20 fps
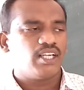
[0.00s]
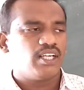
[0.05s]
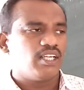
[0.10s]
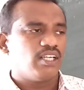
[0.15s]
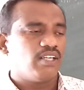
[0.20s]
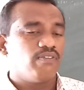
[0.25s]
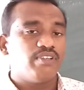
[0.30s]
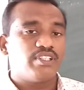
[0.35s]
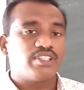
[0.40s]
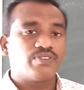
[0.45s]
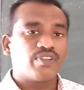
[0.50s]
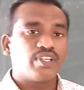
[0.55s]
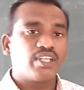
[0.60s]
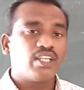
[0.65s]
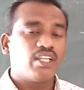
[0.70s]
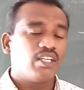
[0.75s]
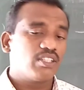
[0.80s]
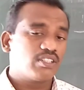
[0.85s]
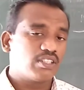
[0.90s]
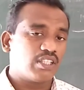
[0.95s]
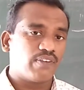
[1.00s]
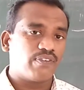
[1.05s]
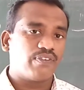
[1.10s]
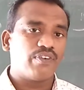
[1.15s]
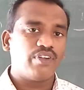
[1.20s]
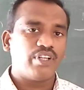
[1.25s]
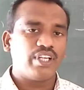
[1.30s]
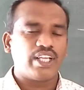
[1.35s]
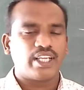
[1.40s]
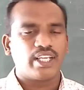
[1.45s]
Which one?
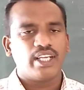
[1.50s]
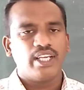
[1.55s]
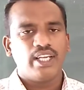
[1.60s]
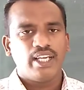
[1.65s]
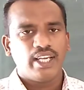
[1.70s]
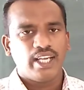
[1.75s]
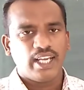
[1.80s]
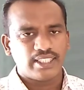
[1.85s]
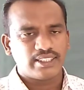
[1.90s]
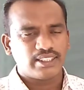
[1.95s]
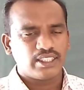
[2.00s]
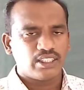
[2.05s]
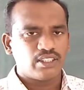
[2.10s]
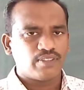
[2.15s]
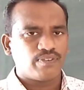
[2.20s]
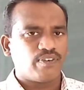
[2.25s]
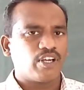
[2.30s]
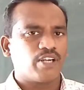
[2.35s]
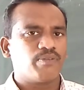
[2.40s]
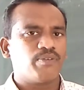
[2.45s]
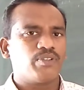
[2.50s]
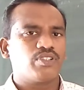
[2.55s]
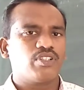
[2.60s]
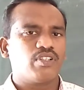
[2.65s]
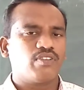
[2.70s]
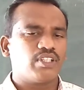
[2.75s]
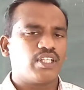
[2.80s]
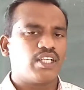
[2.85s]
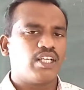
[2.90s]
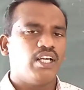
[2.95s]
Sulfuric acid in the formation of
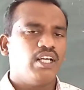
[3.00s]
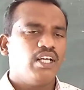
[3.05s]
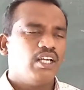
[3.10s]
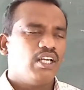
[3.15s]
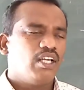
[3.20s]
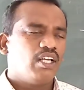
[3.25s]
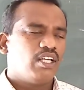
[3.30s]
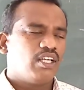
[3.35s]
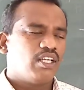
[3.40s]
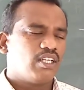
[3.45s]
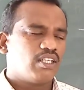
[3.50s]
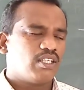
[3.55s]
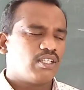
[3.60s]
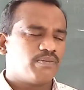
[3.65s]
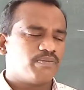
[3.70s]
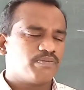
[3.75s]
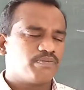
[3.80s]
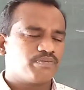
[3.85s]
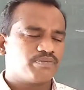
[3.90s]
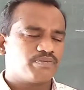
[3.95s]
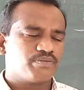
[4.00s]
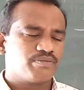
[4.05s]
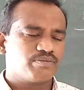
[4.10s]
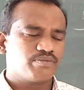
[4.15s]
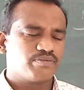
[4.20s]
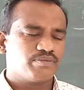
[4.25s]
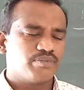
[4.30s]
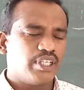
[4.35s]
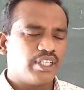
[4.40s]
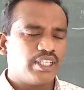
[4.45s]
the
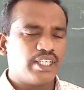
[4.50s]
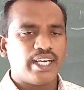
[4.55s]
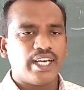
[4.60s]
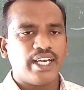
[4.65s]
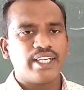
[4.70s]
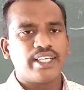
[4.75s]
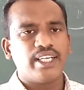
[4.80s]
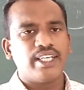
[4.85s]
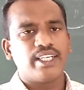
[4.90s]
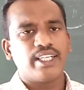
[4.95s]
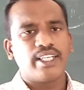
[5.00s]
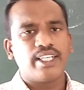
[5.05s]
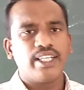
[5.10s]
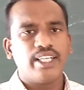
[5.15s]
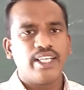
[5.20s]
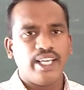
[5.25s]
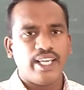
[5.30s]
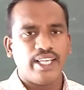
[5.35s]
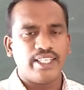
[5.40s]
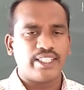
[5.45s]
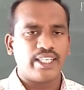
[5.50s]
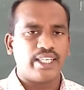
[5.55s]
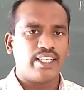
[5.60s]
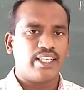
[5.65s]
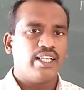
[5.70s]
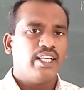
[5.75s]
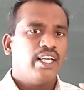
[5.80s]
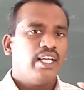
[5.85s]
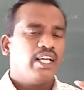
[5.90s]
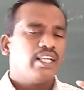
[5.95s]
dehydrating agent.
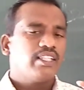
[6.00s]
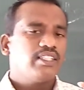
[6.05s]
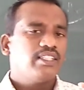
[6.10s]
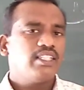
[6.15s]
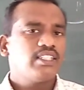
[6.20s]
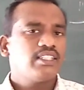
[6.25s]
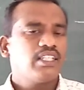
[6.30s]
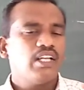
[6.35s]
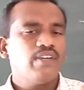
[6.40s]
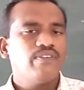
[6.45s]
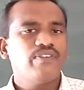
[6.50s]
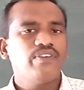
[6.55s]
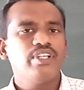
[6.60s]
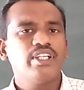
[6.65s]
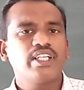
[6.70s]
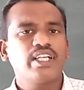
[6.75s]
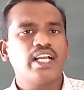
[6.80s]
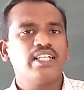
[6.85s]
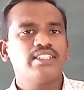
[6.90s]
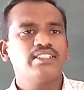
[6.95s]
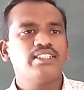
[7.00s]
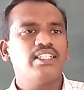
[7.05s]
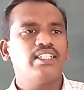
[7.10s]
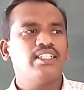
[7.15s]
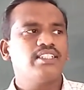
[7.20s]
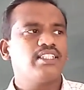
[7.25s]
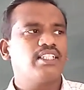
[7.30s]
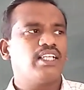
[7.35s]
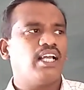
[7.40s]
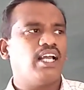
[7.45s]
This sulfuric acid is
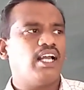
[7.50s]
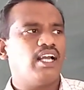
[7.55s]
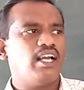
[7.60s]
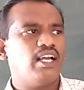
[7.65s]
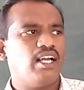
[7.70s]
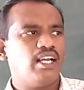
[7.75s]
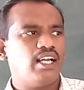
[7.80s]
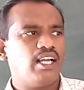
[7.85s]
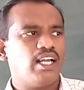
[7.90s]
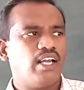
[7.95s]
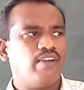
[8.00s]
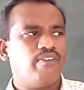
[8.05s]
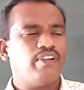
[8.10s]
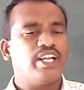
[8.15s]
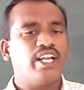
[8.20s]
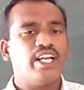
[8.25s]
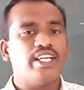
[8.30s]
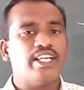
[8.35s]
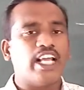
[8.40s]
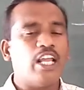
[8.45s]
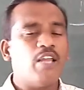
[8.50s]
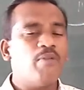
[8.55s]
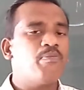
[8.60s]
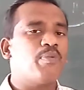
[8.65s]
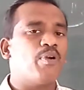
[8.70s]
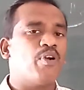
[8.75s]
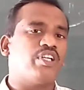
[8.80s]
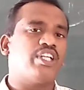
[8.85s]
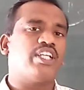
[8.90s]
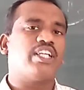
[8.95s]
having a
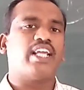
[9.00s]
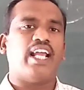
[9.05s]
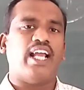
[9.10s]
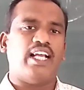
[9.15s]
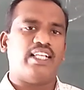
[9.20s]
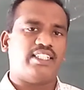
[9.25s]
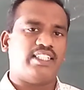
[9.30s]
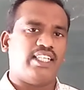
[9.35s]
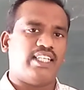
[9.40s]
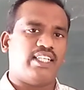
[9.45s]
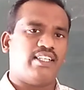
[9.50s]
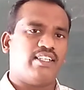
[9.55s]
diprotic acid.